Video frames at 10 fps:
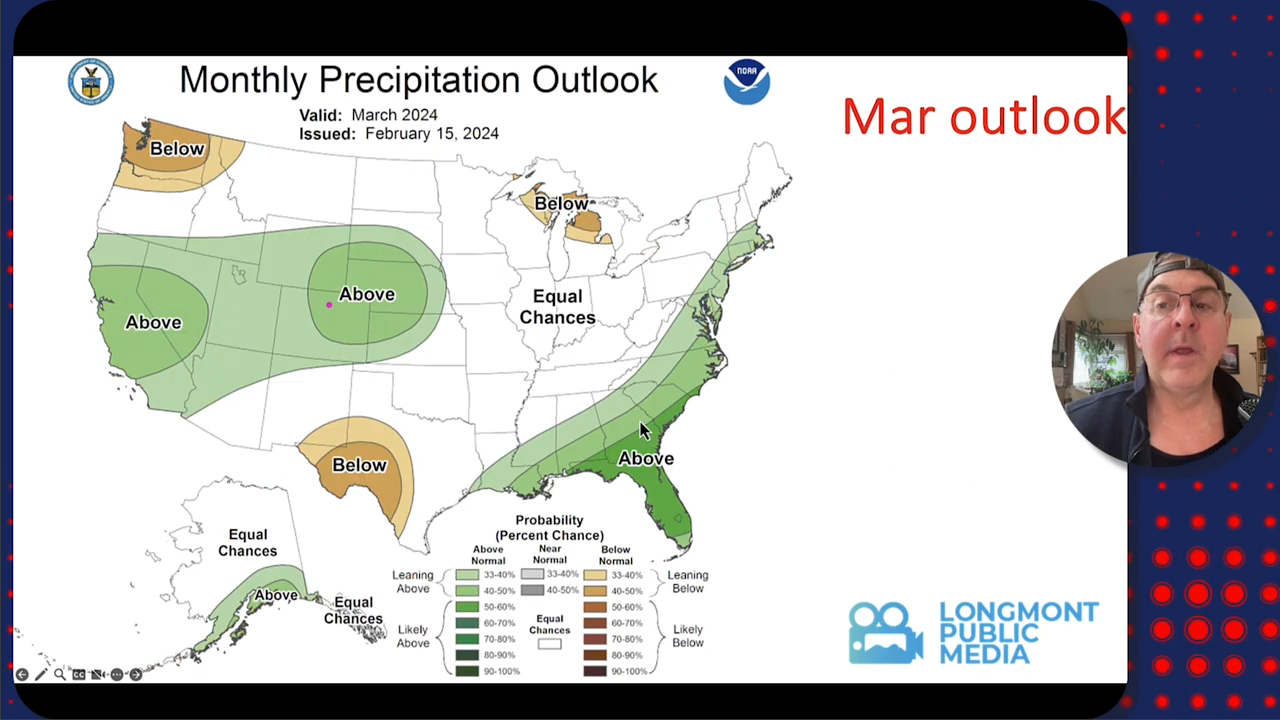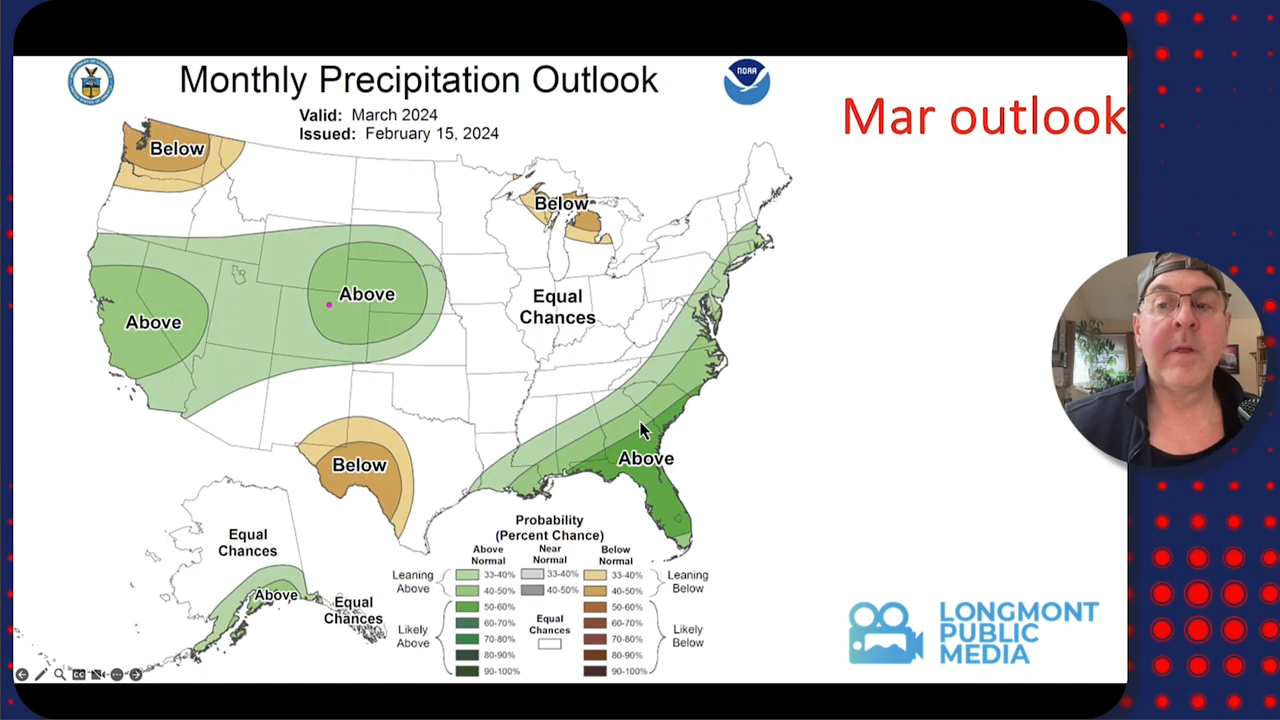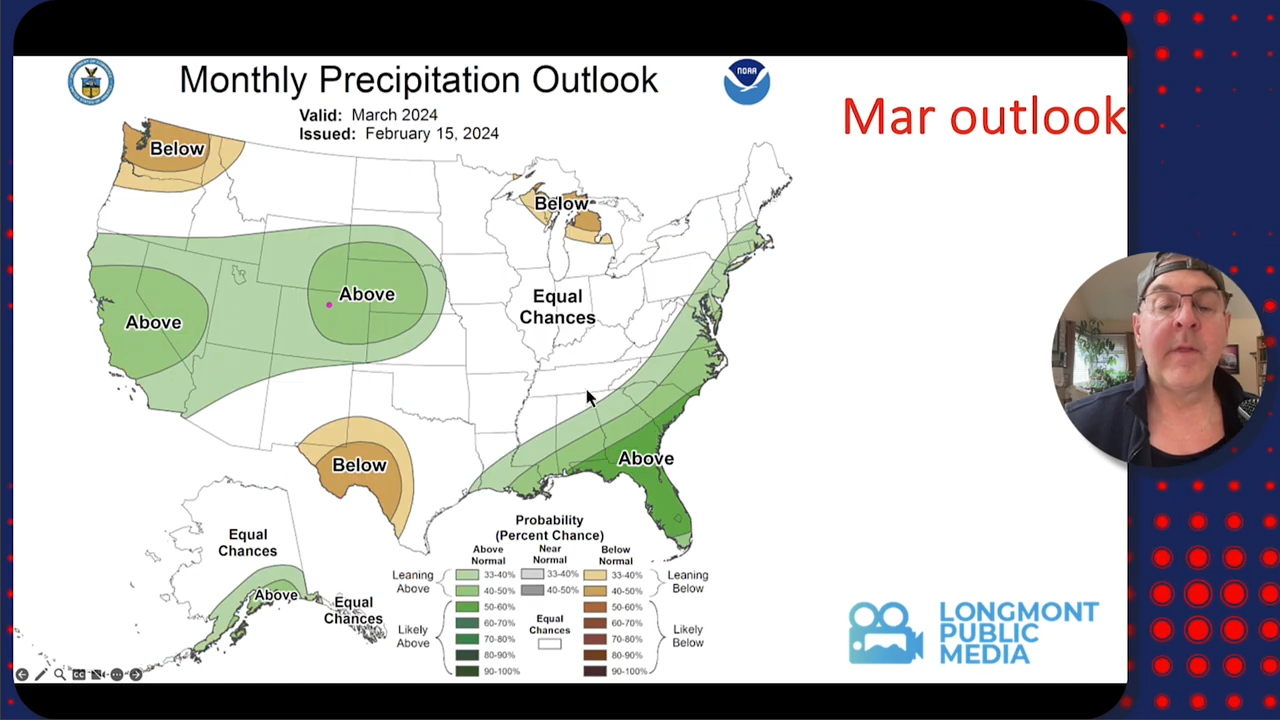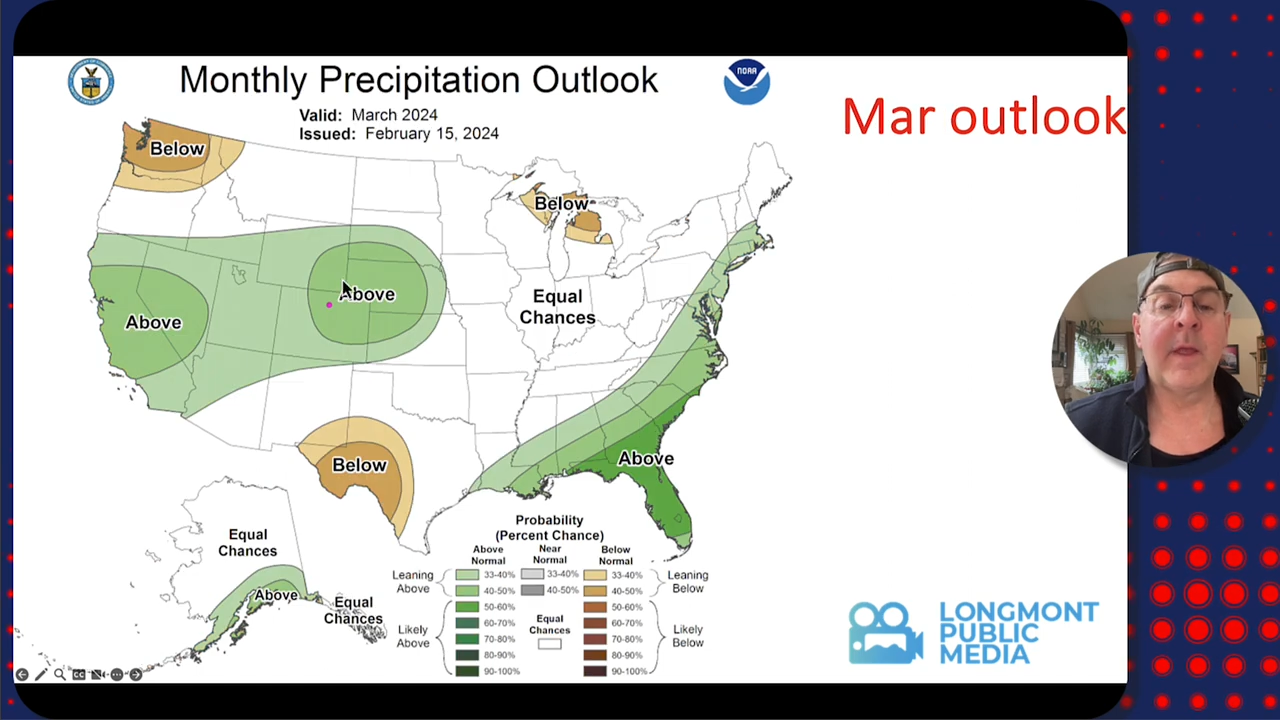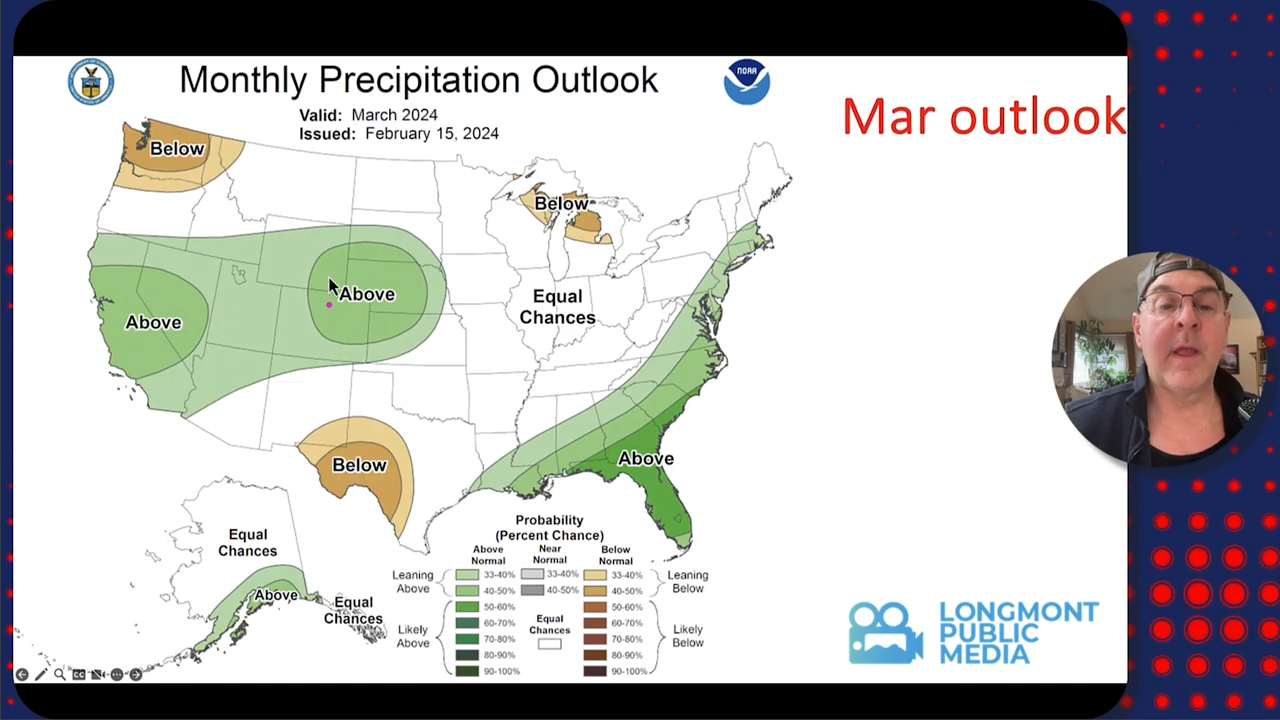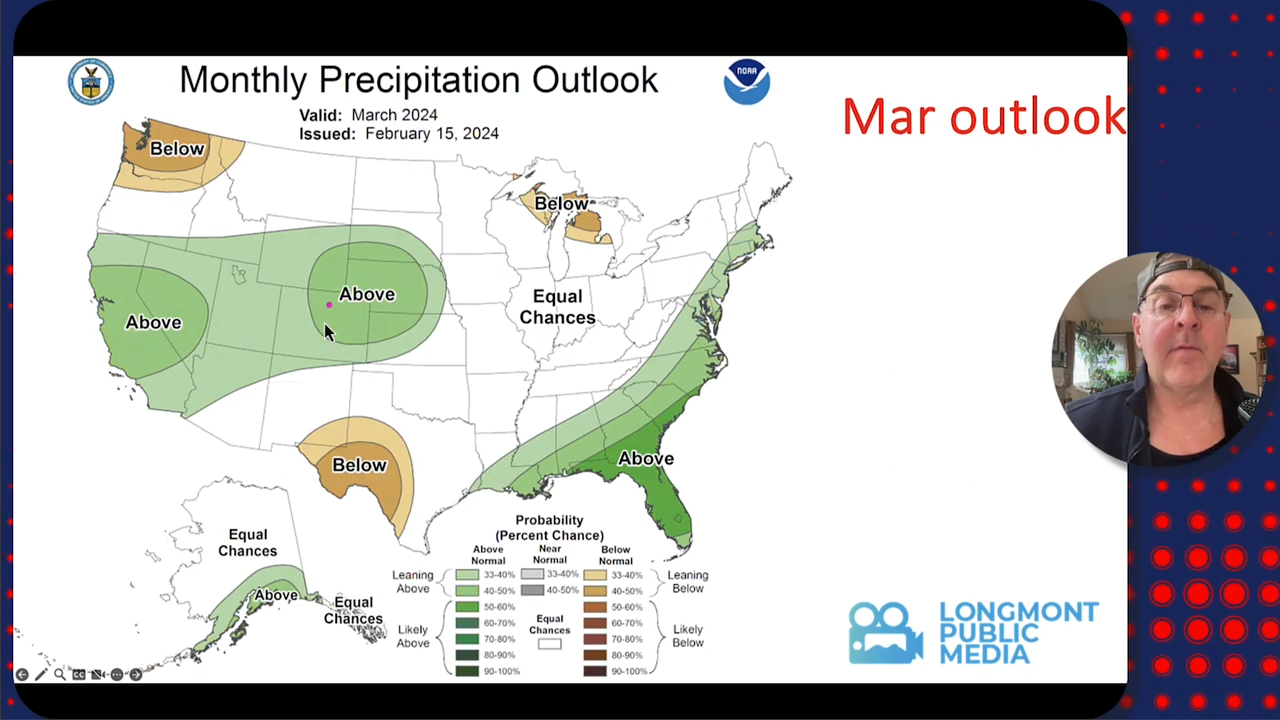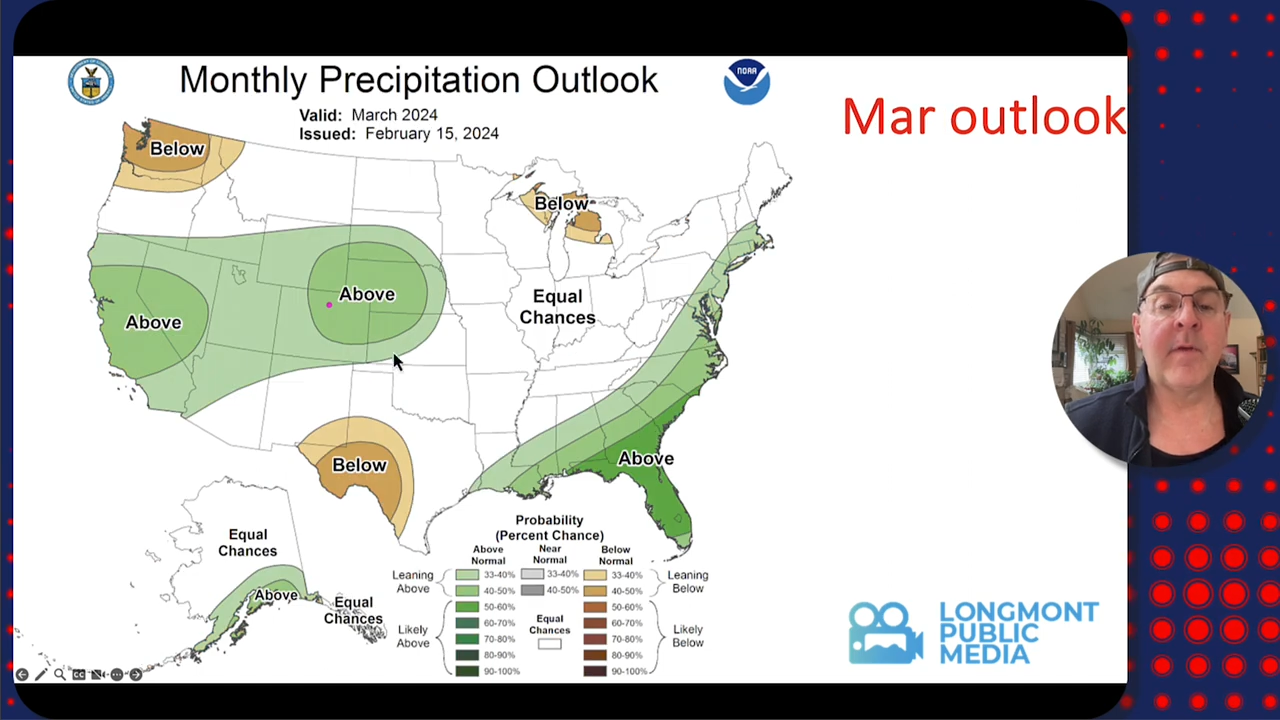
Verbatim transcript: They gave